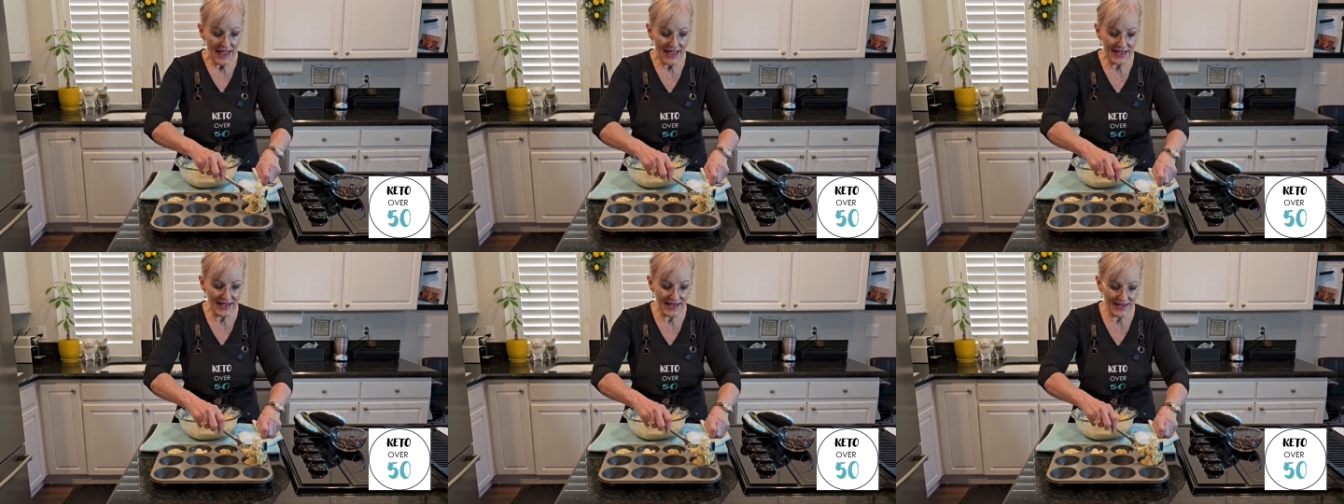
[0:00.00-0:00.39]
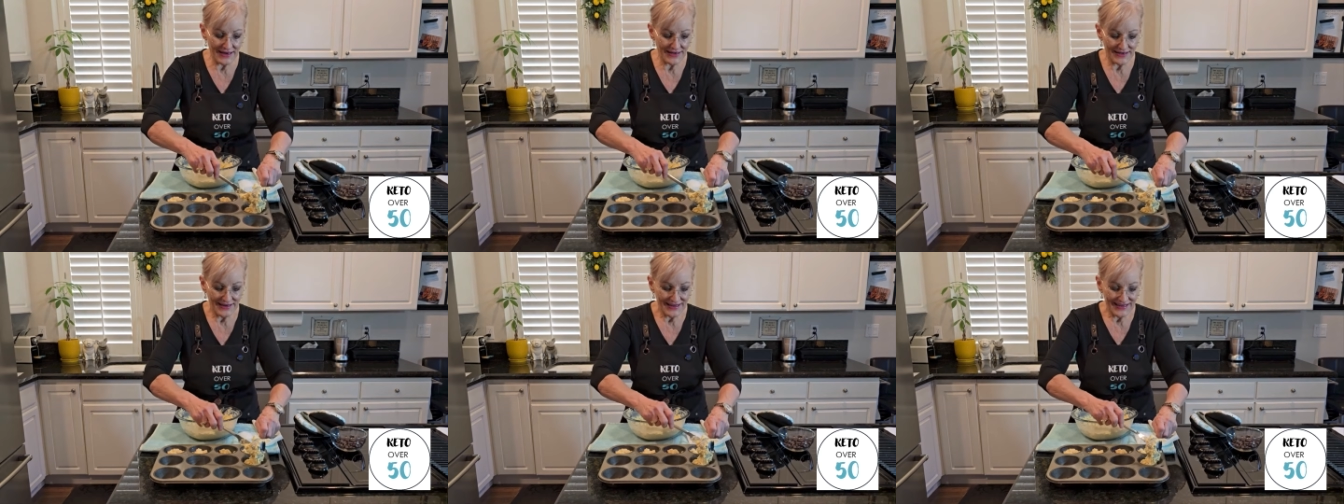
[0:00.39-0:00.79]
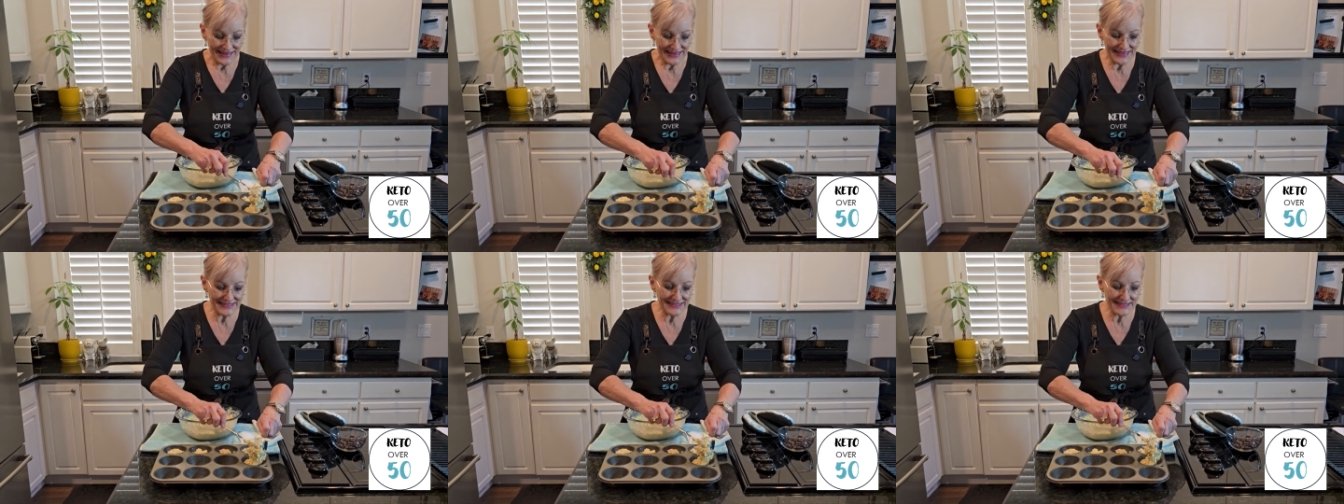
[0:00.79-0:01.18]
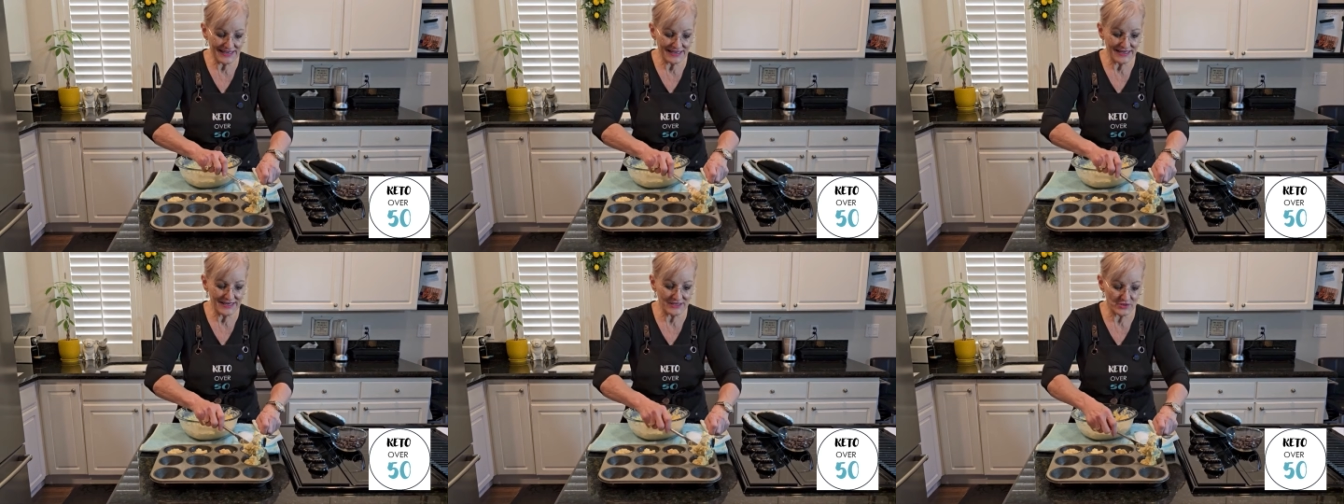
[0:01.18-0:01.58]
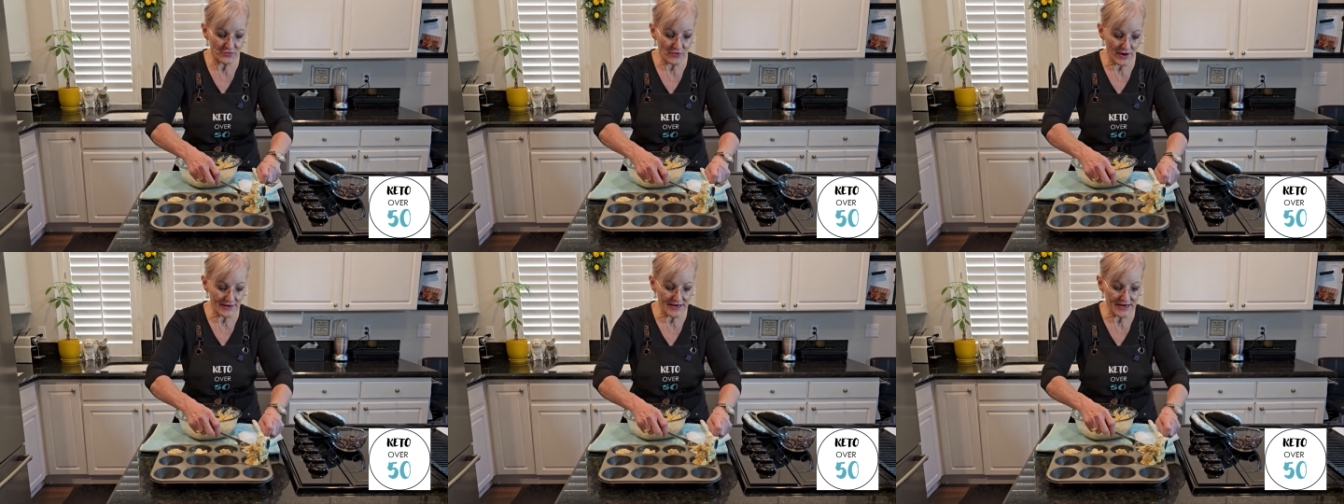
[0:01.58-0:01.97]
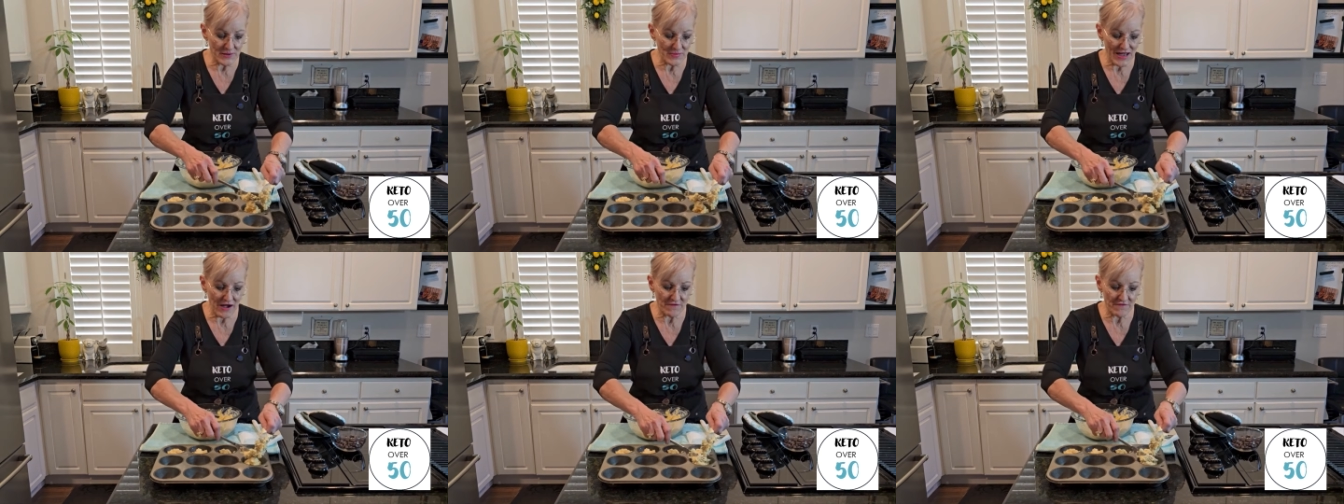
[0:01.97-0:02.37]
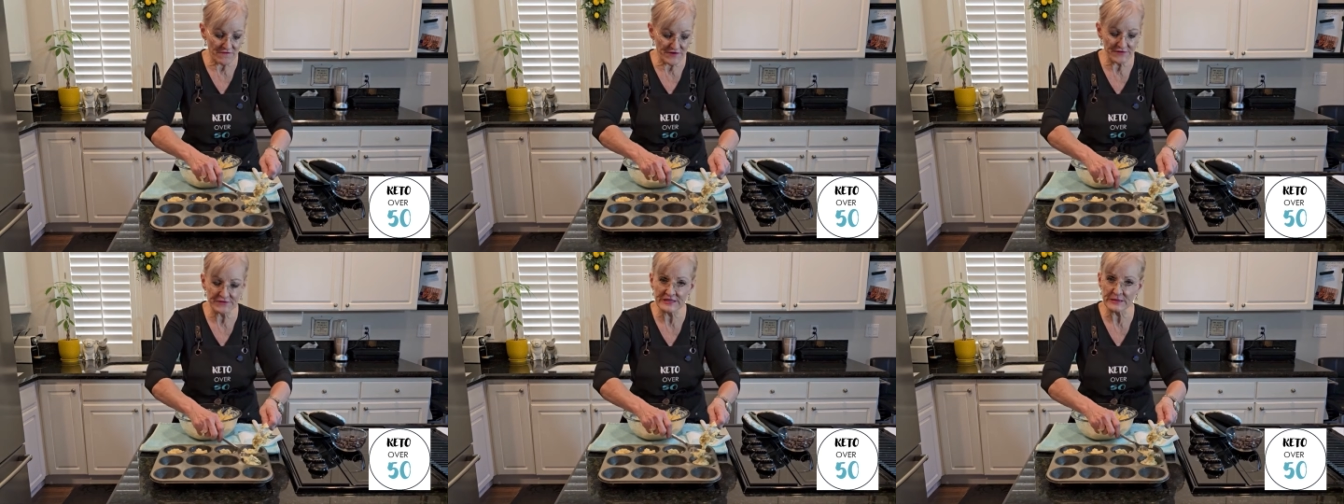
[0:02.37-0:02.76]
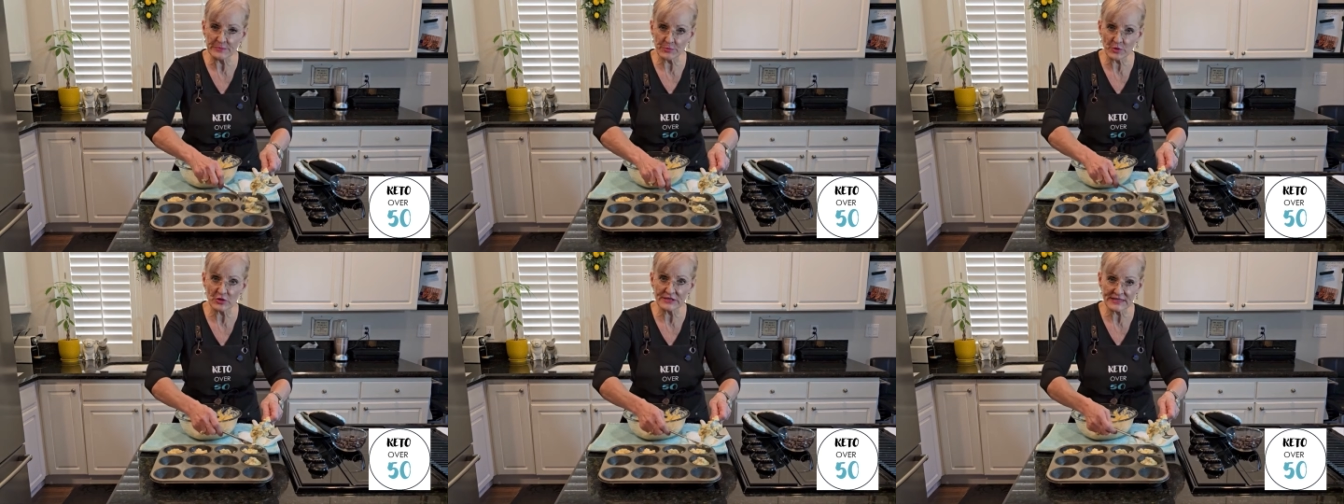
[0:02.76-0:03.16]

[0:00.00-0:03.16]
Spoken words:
And he said he's running about 50%,